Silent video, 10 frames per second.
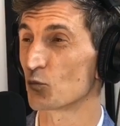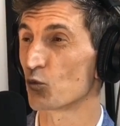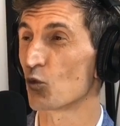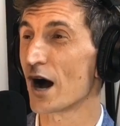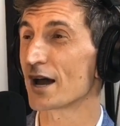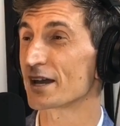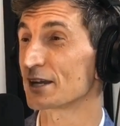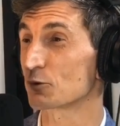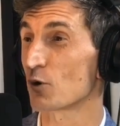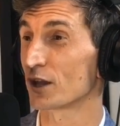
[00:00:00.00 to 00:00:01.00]
why
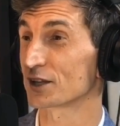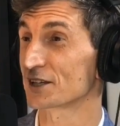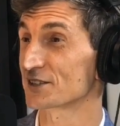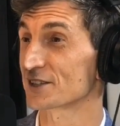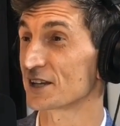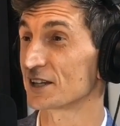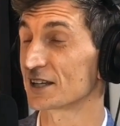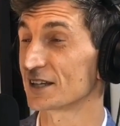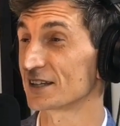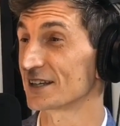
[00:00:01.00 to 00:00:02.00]
inequality is
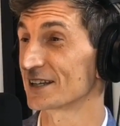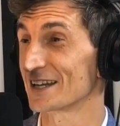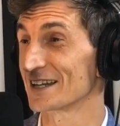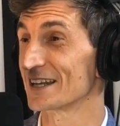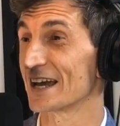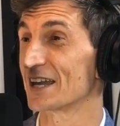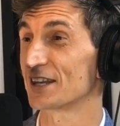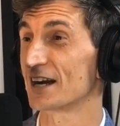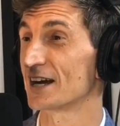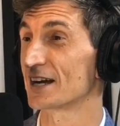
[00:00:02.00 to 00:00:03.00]
suddenly in the
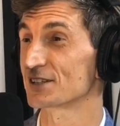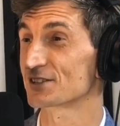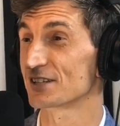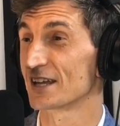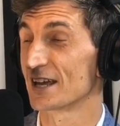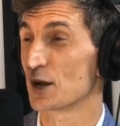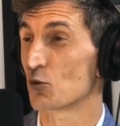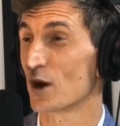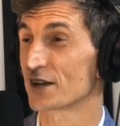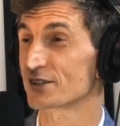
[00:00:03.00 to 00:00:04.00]
headlines,
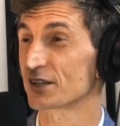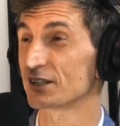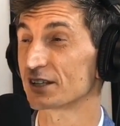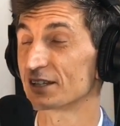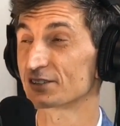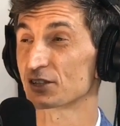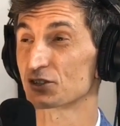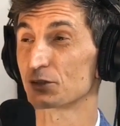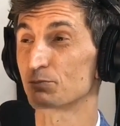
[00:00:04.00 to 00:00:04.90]
why it's suddenly such a